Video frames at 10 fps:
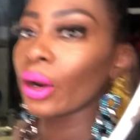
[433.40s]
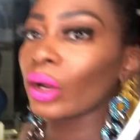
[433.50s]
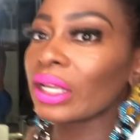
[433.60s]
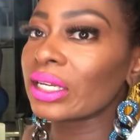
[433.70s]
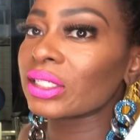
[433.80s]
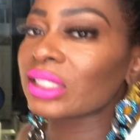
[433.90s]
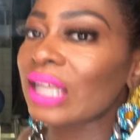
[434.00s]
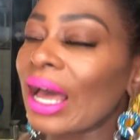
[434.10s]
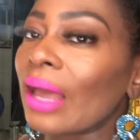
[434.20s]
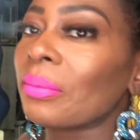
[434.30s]
on each
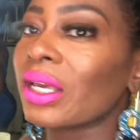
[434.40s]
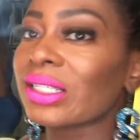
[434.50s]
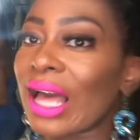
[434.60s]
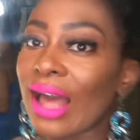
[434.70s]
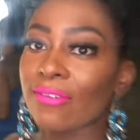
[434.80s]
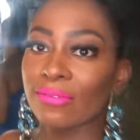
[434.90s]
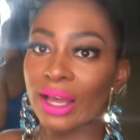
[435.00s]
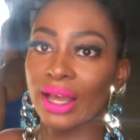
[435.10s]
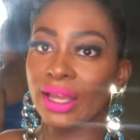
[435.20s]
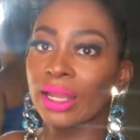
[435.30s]
side, because I
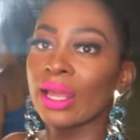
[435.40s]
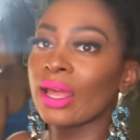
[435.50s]
find